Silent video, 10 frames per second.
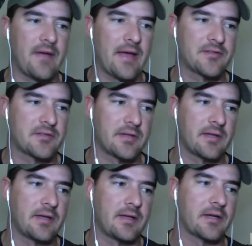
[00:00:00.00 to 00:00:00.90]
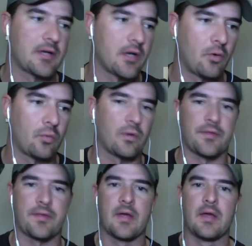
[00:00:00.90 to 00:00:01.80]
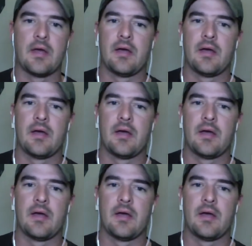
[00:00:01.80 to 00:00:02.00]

a vest and a, and a coat with.